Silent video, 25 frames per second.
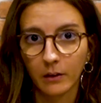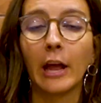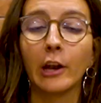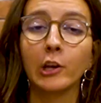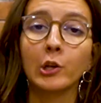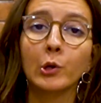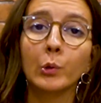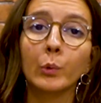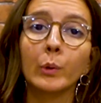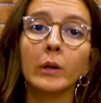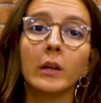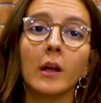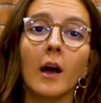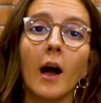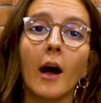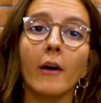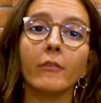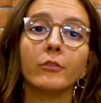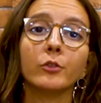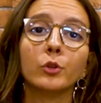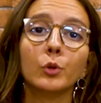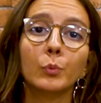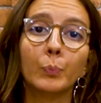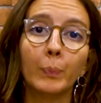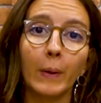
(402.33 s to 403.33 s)
and you will
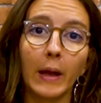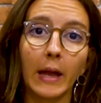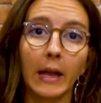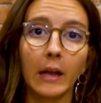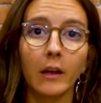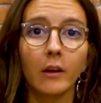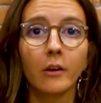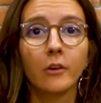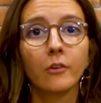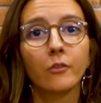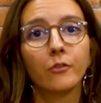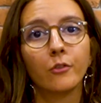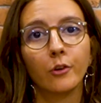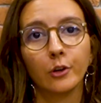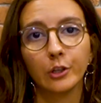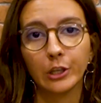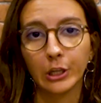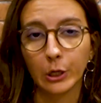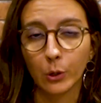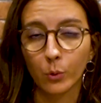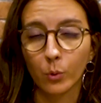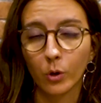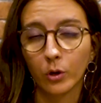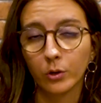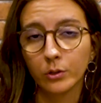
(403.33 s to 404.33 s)
have to pay for the
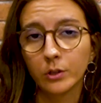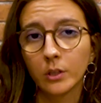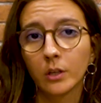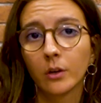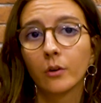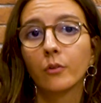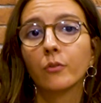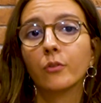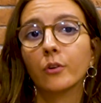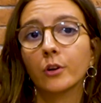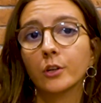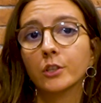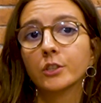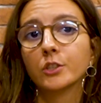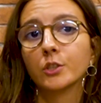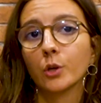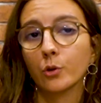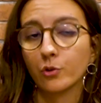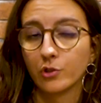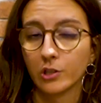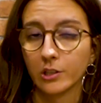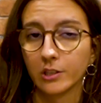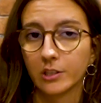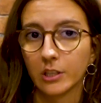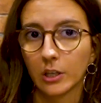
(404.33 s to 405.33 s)
quote for
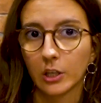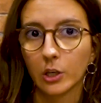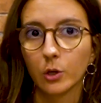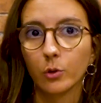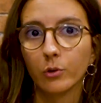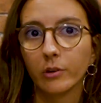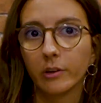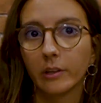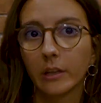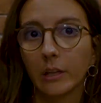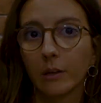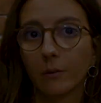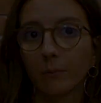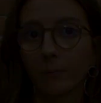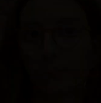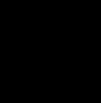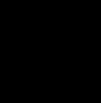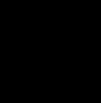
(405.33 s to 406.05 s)
social security.